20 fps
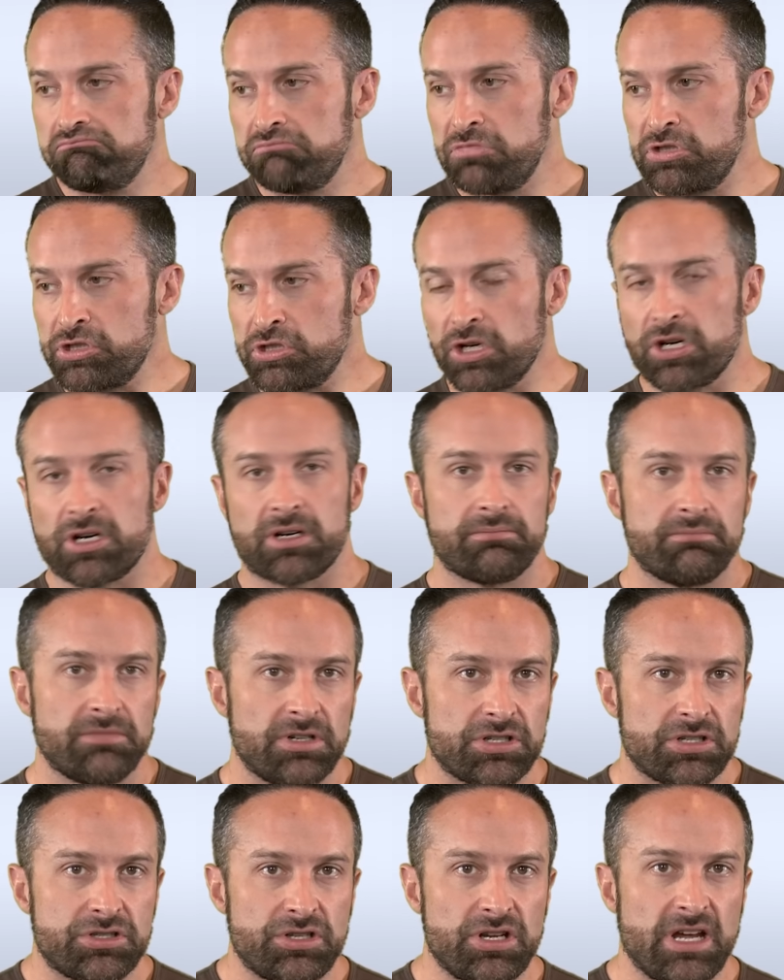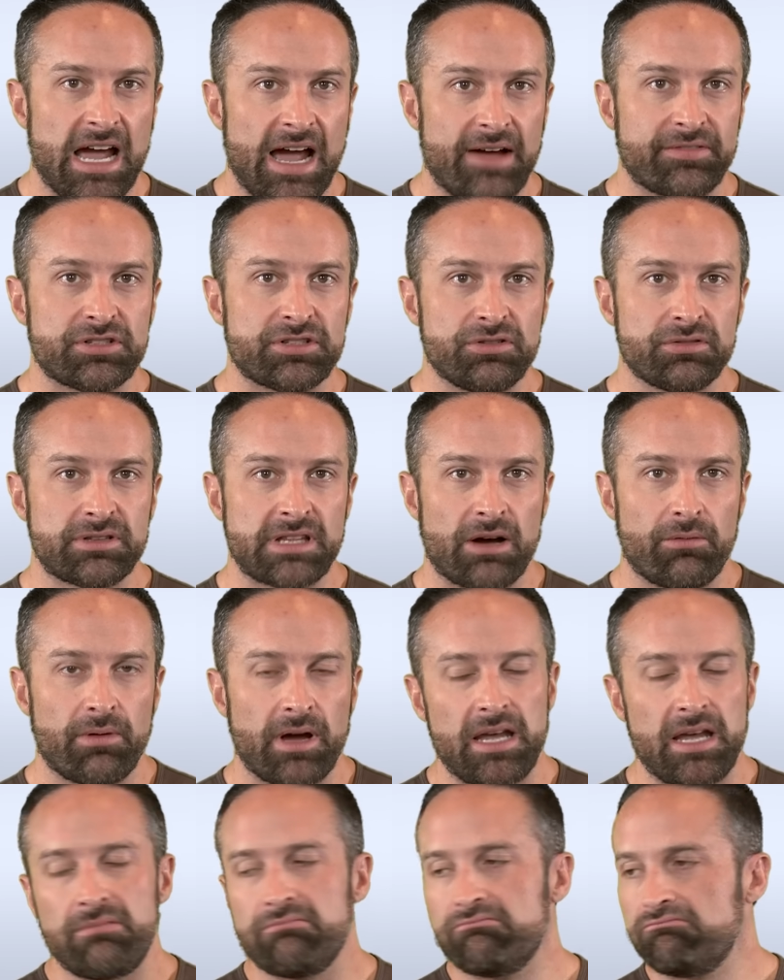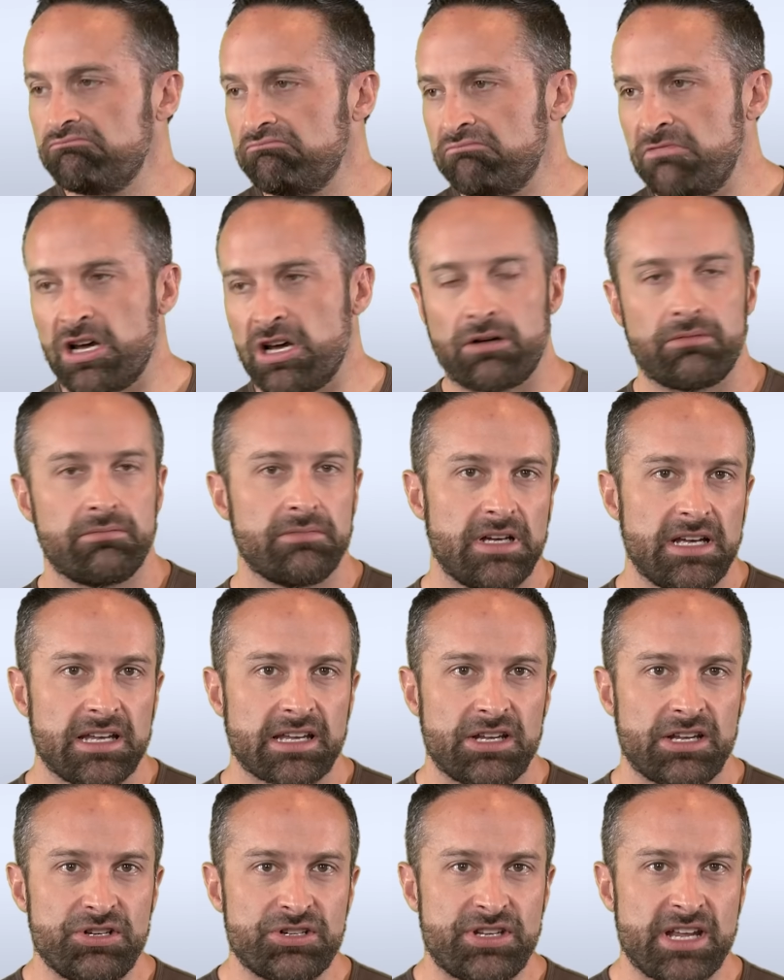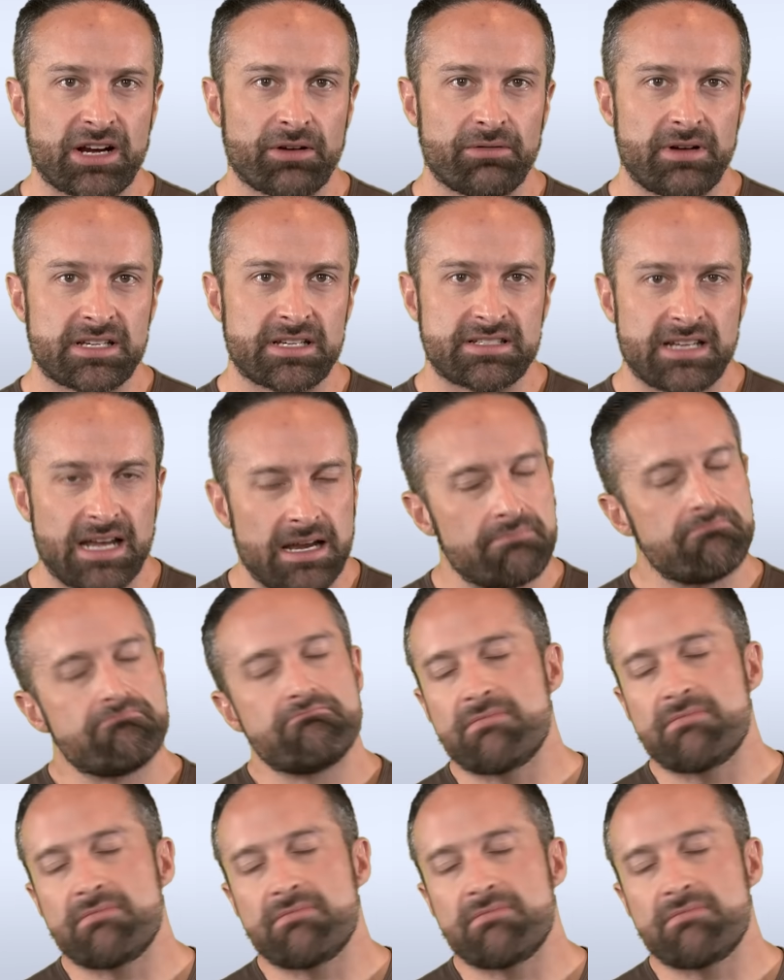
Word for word: Sure. Do you have to do it that way? No. Can you take a rest day?